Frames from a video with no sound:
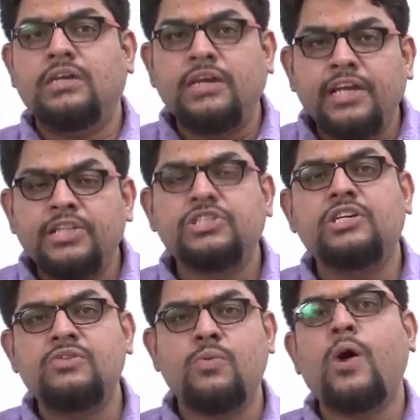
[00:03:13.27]

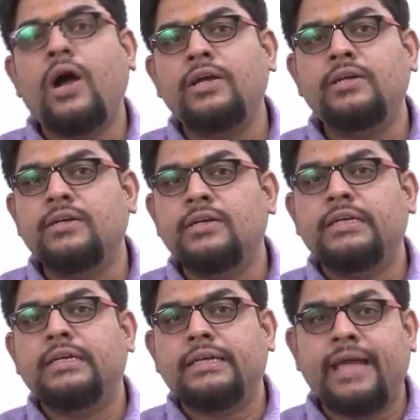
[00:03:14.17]
nationwide
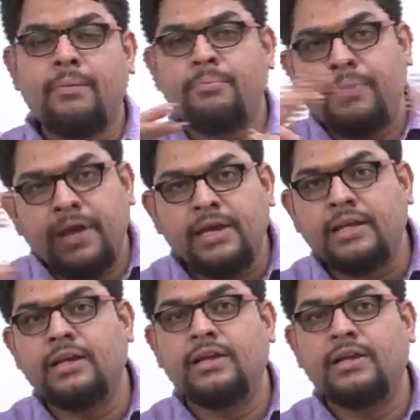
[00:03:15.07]
campaign.